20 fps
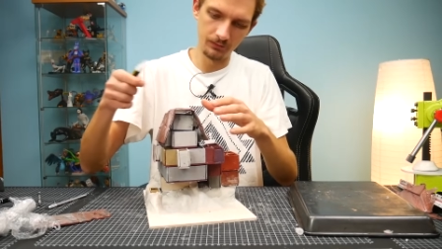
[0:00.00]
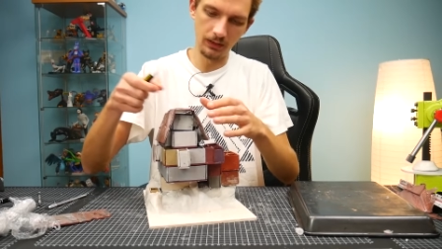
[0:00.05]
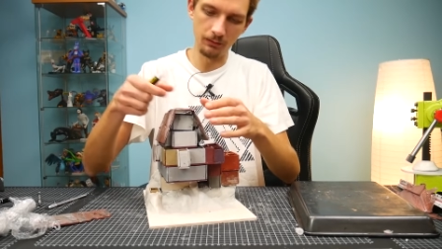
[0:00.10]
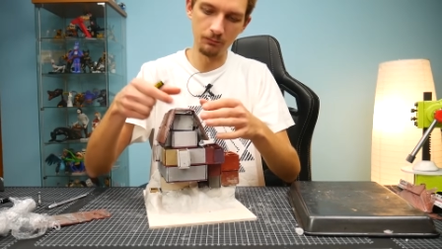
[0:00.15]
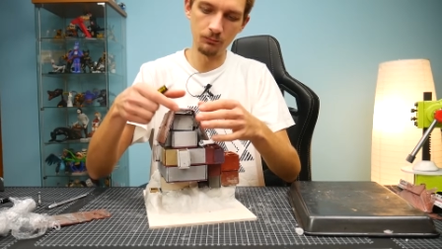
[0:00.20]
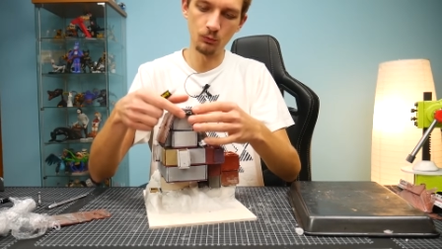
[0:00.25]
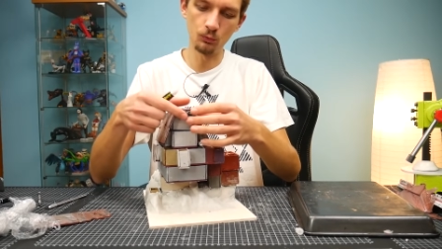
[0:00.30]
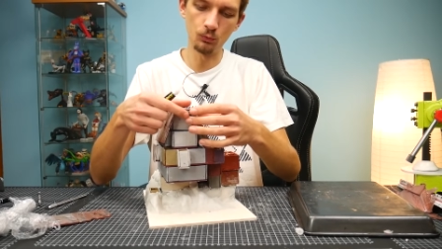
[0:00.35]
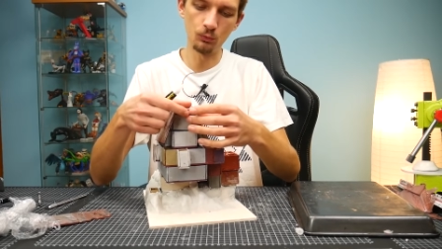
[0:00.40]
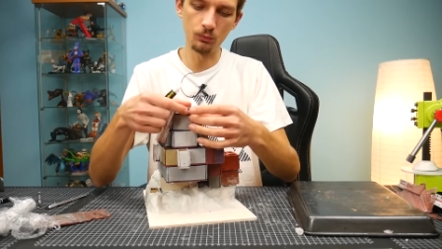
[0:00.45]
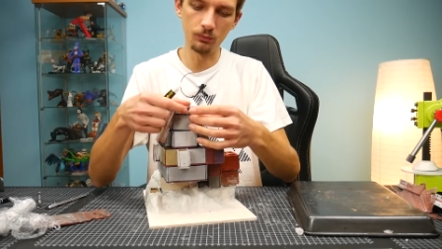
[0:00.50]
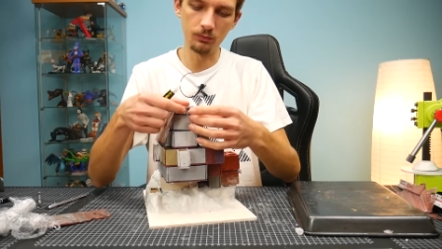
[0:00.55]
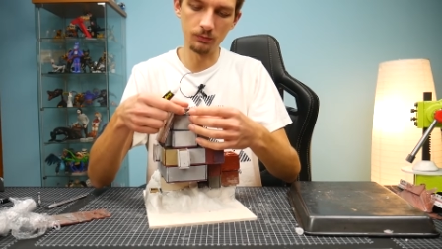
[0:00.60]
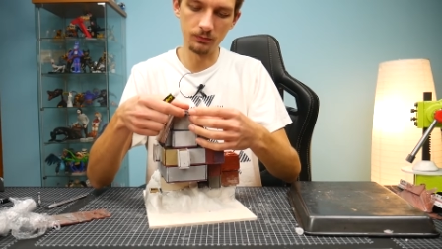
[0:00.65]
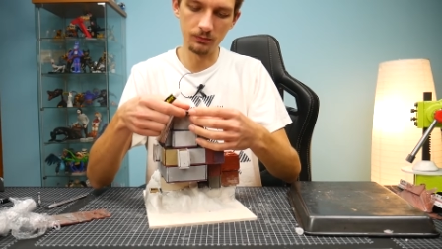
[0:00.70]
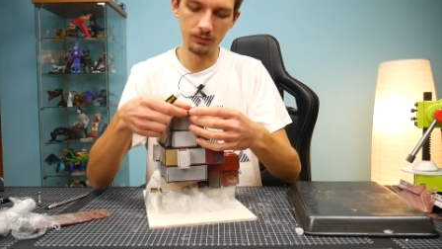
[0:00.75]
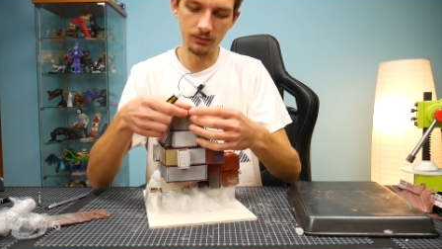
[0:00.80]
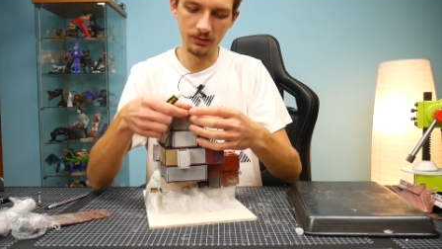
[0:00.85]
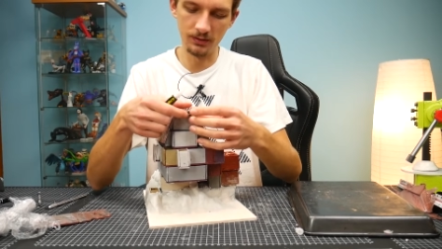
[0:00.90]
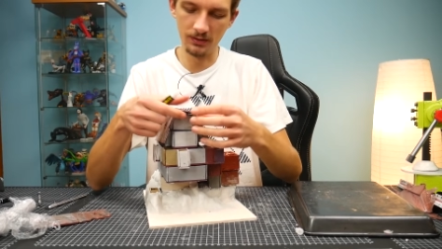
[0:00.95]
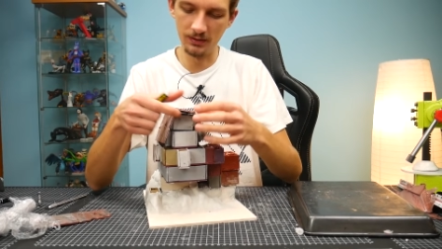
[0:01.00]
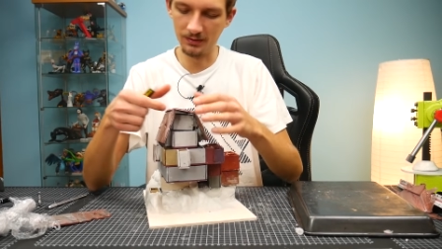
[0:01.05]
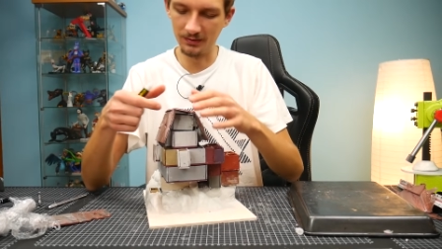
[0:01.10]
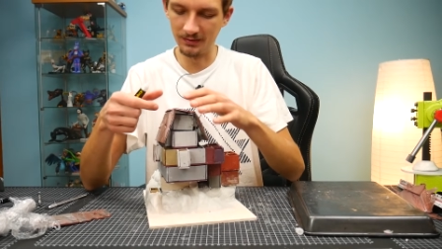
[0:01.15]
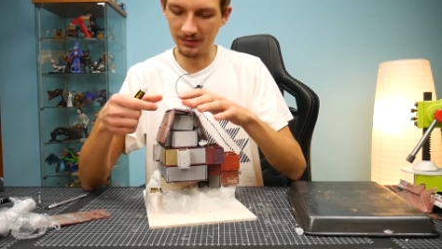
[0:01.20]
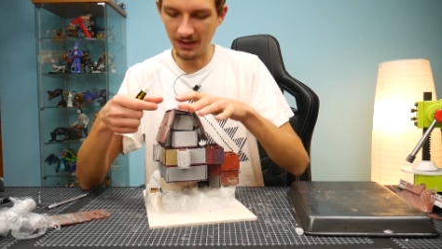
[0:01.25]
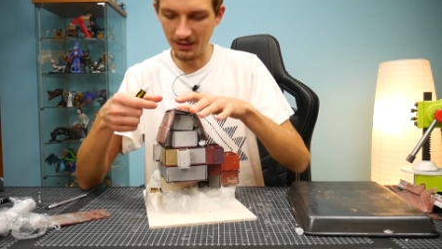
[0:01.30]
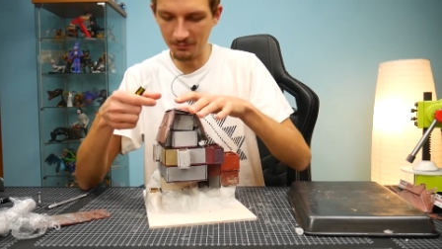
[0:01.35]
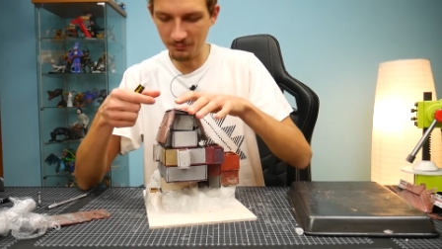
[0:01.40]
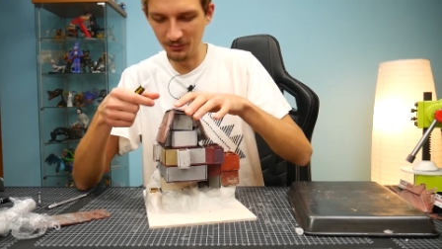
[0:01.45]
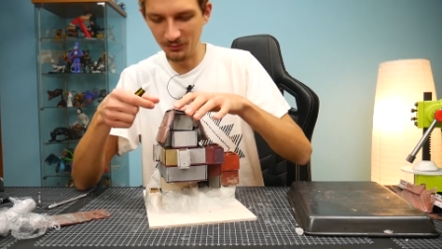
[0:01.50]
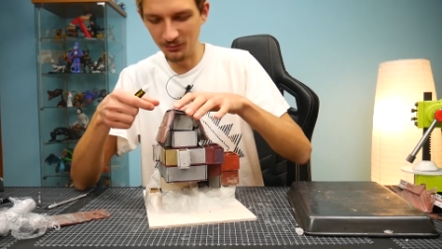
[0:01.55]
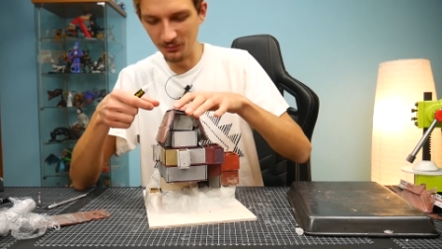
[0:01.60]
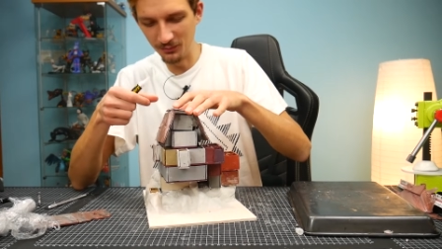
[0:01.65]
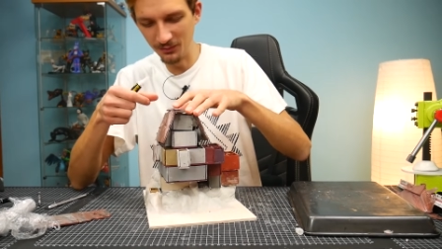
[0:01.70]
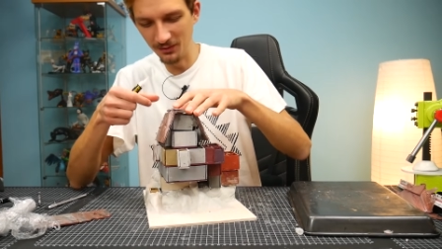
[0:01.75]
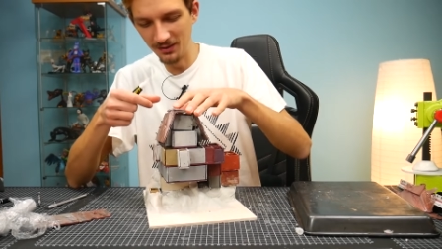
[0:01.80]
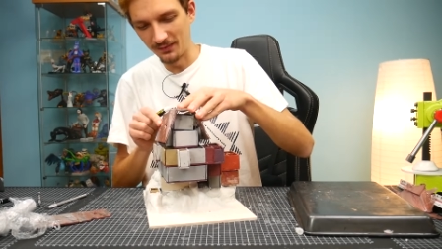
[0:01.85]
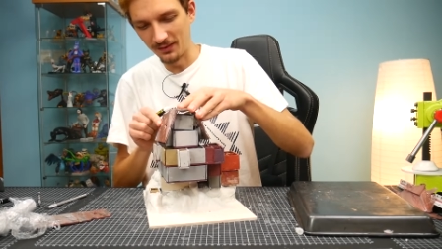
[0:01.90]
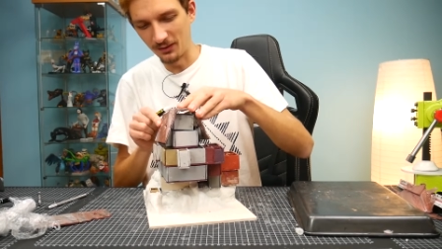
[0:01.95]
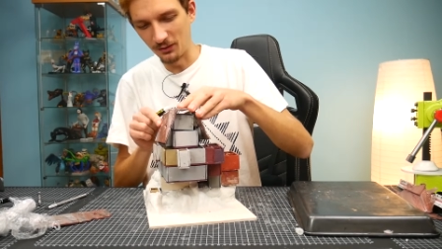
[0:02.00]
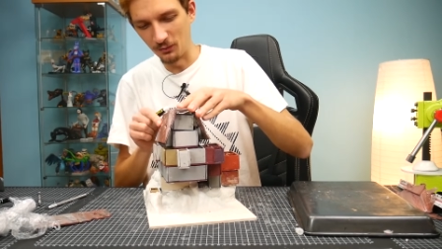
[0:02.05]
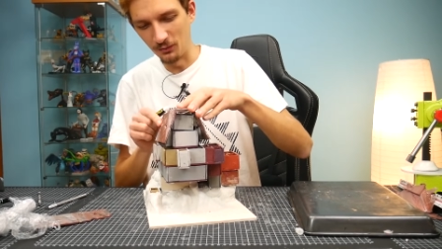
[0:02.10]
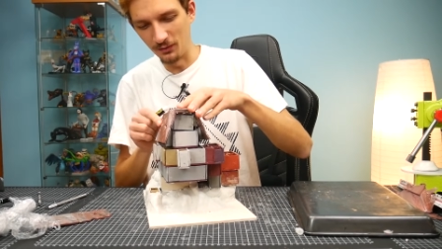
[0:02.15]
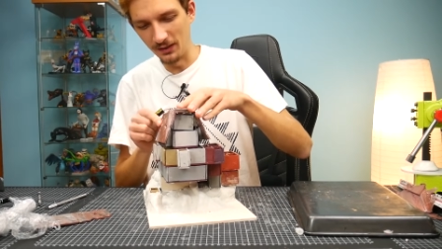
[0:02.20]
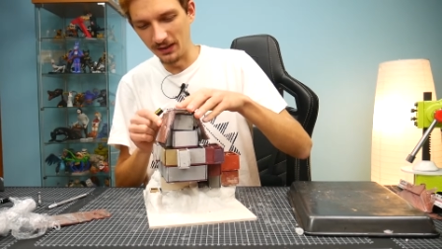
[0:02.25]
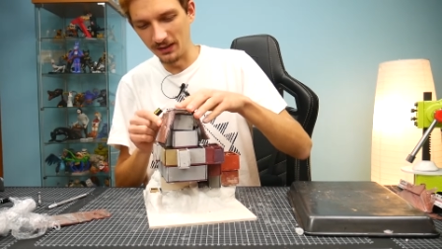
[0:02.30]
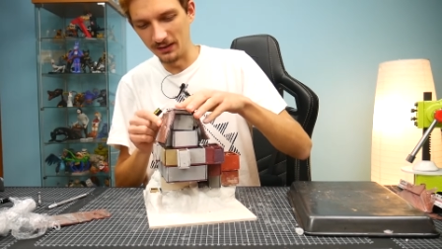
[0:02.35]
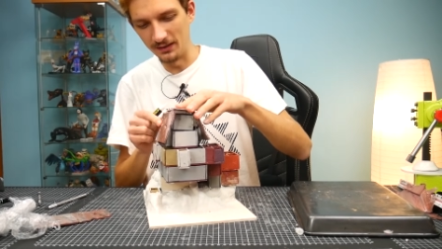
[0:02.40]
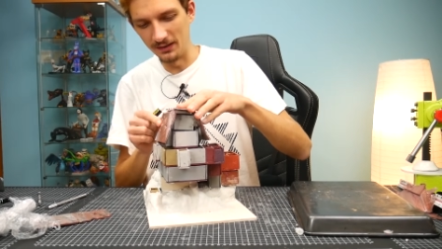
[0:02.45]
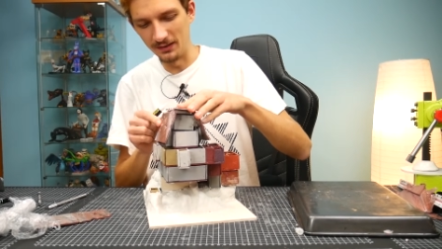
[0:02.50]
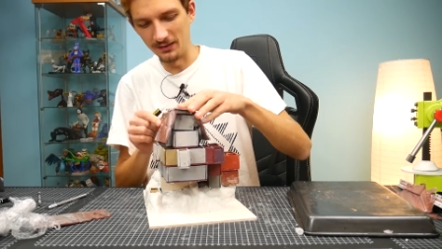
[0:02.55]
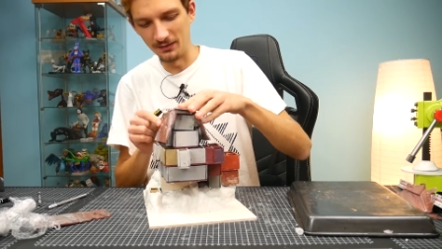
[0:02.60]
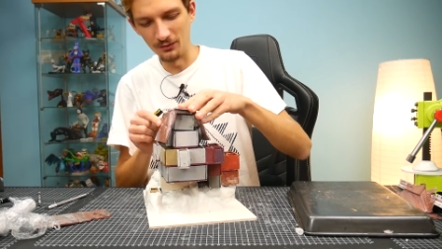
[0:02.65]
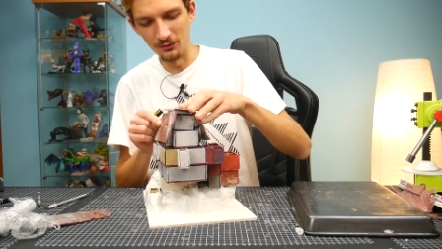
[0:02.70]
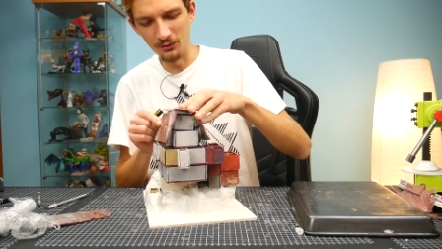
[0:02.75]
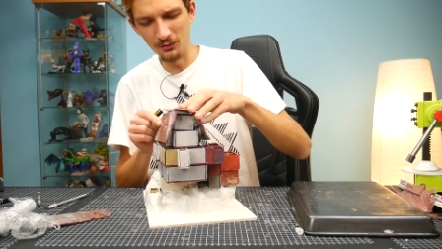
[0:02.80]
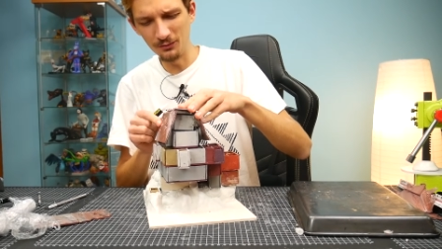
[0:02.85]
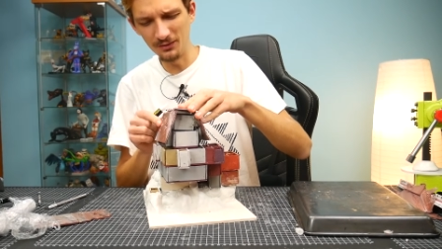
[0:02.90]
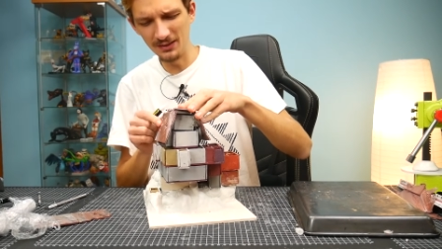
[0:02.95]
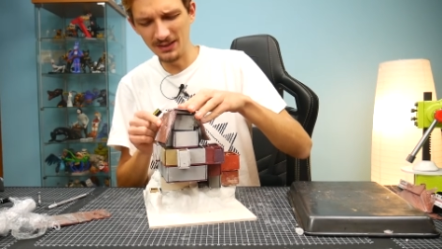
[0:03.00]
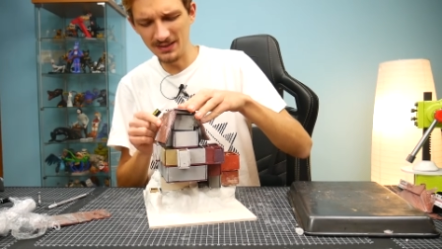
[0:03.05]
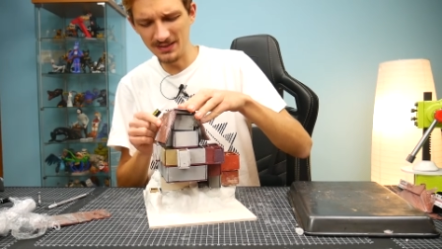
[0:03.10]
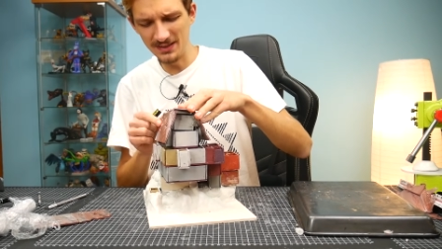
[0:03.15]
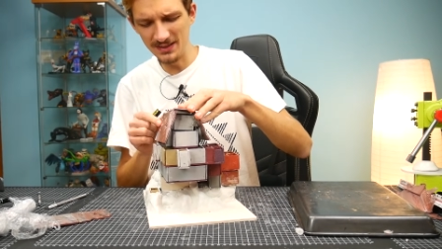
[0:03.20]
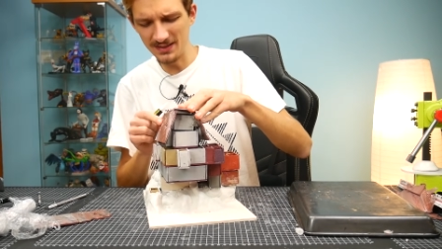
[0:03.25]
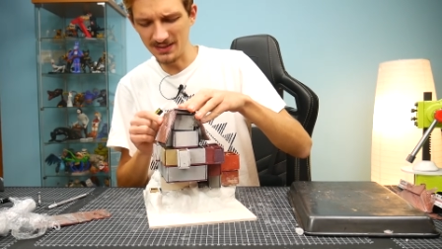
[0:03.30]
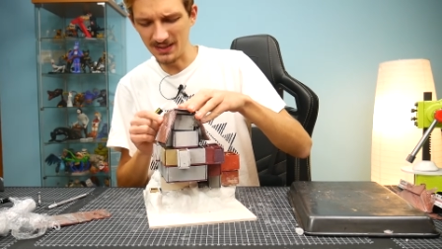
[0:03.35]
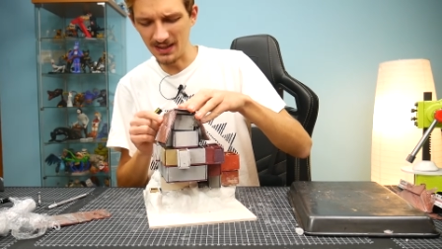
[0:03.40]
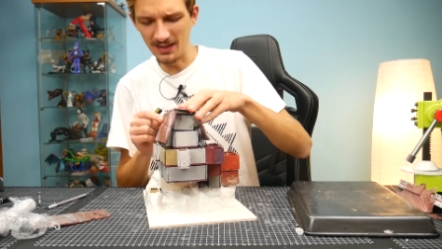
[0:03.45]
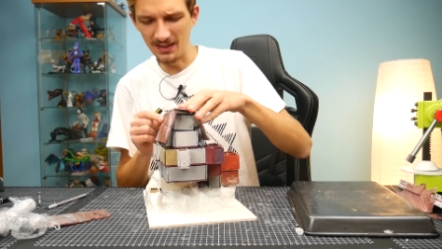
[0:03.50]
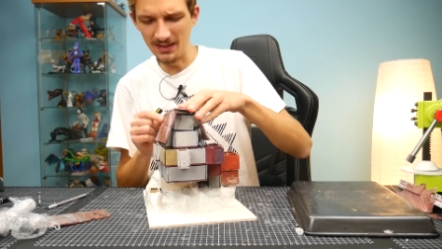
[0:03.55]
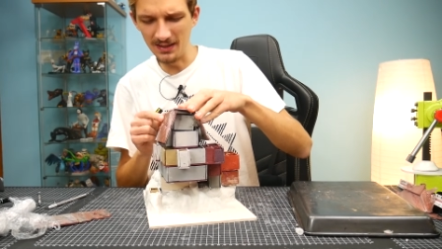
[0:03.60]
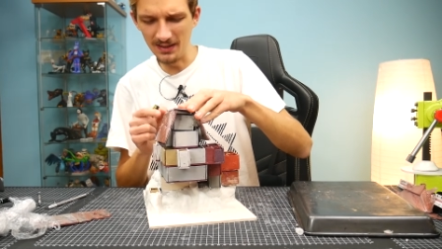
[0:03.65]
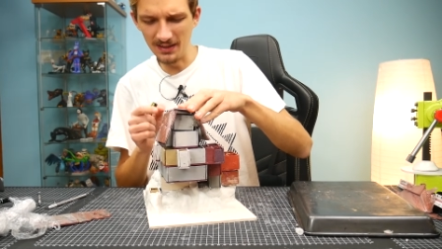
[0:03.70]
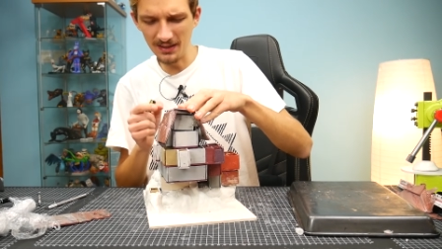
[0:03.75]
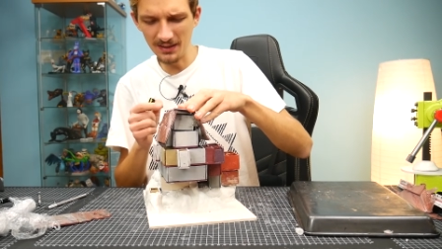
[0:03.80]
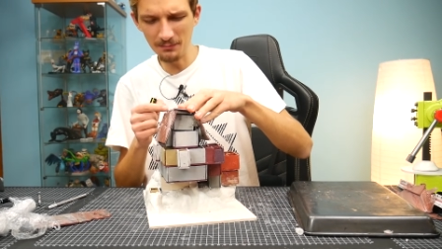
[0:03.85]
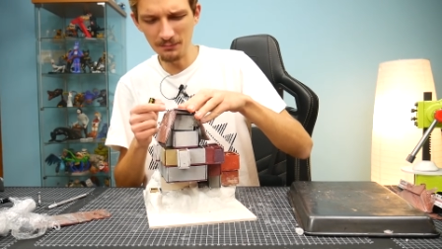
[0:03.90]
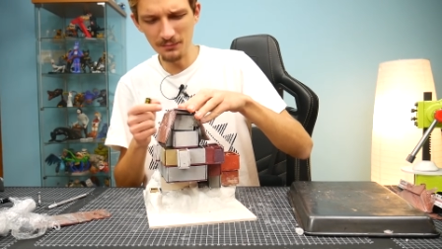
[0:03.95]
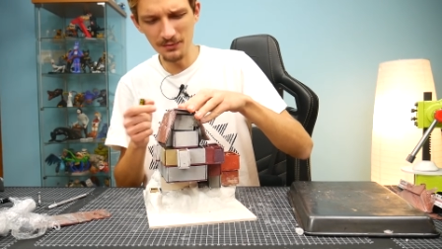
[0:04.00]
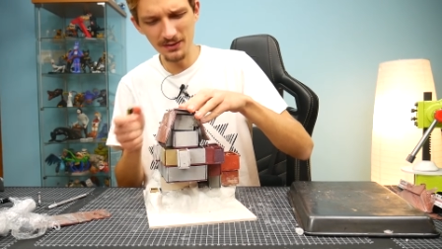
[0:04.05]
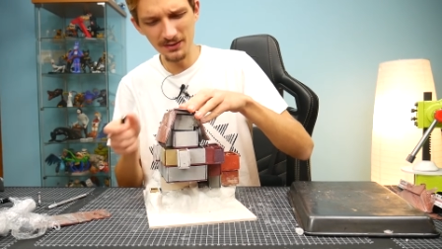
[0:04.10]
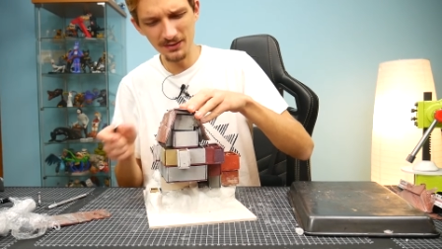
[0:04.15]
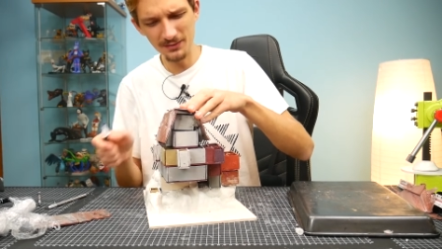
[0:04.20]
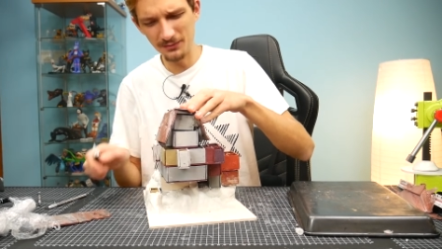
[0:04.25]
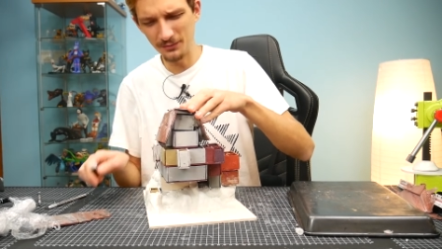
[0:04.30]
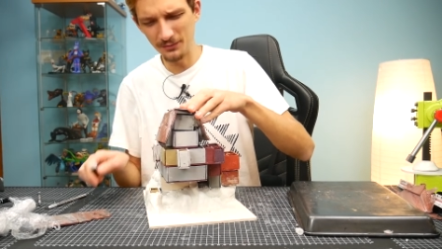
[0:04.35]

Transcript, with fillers: Time to time to connect it. No, this is a little bit,